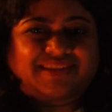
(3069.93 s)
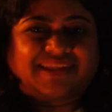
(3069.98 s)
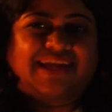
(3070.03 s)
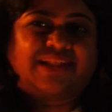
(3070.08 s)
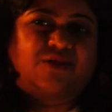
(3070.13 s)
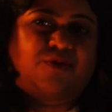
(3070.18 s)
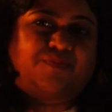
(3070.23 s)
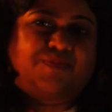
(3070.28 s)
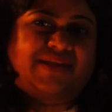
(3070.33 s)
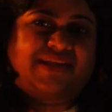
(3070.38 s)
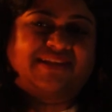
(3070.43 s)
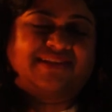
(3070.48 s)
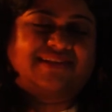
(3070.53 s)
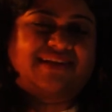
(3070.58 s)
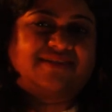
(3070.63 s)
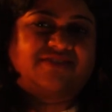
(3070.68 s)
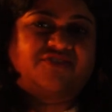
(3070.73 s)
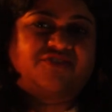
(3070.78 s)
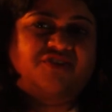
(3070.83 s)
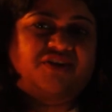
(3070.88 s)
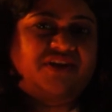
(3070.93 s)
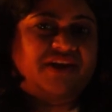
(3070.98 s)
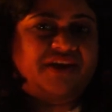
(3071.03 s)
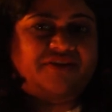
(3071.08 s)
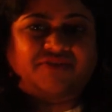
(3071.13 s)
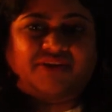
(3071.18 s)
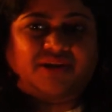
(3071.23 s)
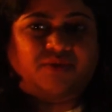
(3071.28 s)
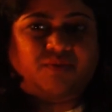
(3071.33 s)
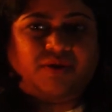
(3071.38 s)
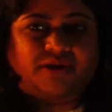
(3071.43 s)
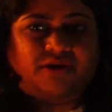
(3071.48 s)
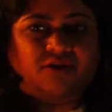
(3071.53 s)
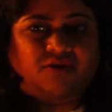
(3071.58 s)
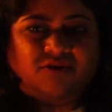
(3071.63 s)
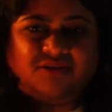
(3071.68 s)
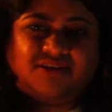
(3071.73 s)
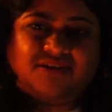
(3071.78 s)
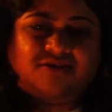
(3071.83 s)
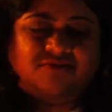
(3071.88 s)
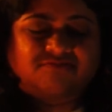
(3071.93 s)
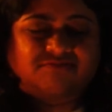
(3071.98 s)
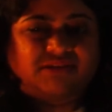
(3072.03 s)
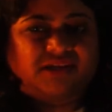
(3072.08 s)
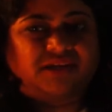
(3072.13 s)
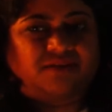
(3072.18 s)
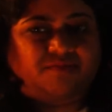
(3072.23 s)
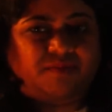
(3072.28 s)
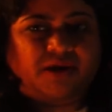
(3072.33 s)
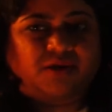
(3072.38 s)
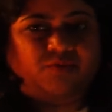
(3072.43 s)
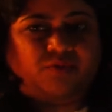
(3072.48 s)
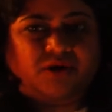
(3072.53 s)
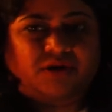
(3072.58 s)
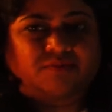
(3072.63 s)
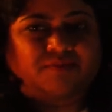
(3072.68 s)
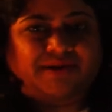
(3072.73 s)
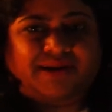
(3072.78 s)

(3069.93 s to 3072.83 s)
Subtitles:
Hello, please consider. I really want to go. You know, it might work.